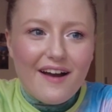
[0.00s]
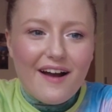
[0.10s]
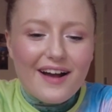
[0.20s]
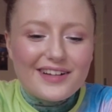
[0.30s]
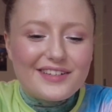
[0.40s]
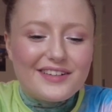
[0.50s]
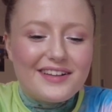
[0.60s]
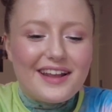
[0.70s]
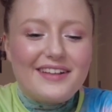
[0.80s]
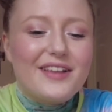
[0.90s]

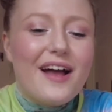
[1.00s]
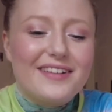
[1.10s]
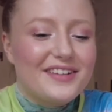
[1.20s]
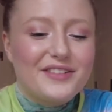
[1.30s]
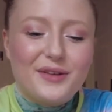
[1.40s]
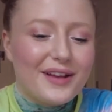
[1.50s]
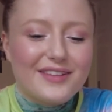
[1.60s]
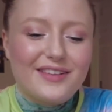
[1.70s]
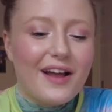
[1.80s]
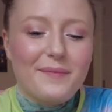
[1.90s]
it turned into
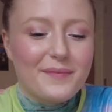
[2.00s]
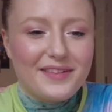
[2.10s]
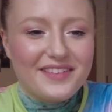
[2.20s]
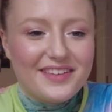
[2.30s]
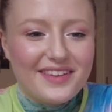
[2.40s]
excitement.